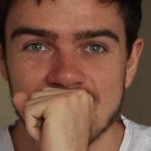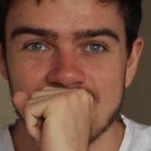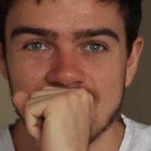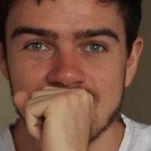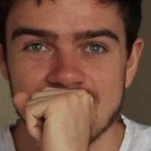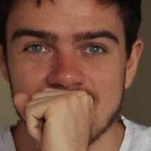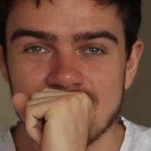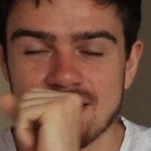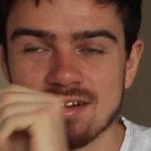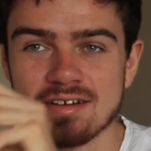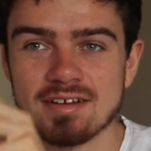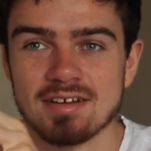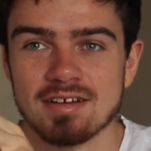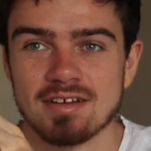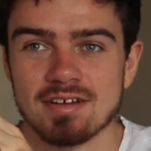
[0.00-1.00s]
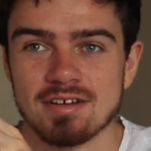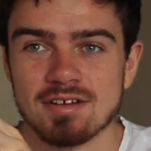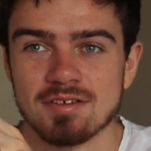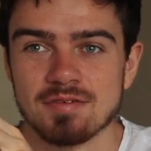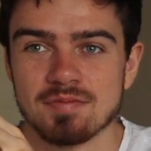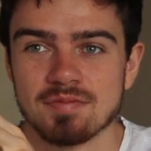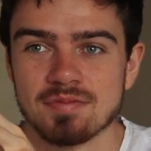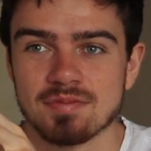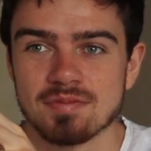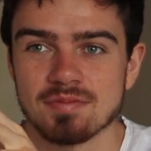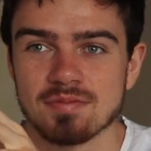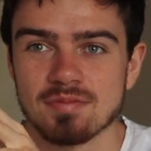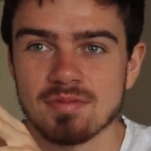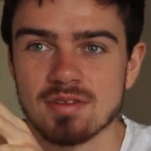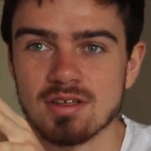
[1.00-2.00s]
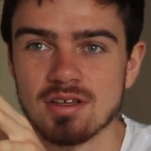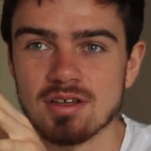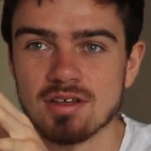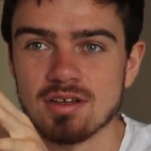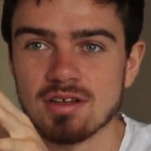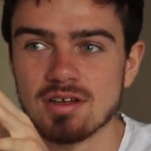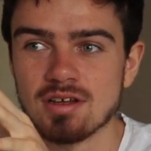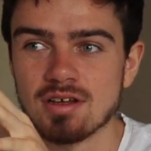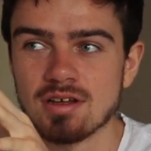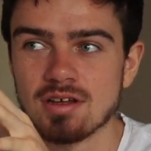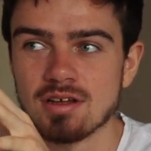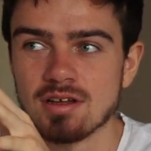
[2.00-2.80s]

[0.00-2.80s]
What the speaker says: No one is speaking in this clip.